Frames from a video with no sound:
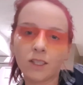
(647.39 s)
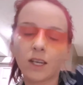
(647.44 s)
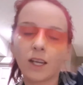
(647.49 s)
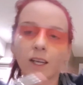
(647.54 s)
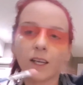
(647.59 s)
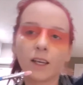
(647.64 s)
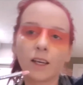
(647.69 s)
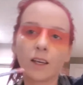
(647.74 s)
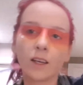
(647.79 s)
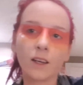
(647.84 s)

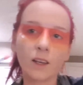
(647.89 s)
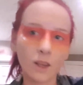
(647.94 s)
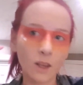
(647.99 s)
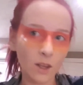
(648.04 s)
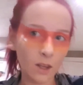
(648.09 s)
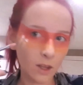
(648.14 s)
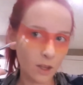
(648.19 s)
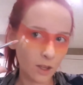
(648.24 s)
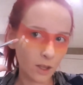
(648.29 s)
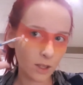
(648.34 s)
Like
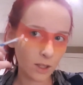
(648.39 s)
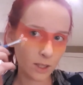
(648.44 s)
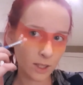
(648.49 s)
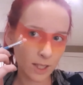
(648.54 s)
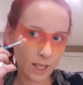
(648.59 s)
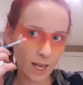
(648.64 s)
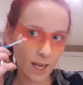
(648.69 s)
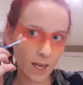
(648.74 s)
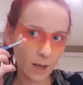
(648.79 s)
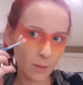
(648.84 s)

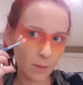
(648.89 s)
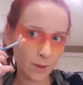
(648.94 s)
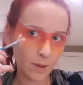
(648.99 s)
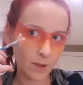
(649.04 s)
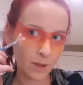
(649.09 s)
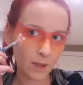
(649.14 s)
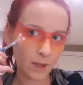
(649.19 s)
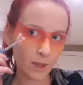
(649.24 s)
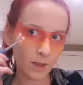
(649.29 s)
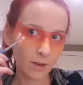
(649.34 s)
dab,
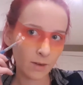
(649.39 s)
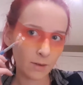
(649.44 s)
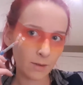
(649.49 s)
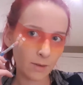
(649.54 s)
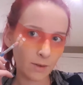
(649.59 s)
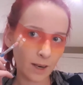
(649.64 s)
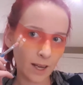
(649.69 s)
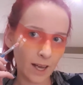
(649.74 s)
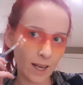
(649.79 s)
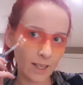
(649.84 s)

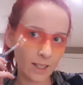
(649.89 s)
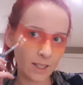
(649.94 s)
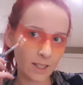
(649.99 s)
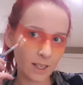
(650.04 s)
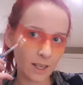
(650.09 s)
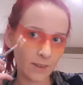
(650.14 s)
flat,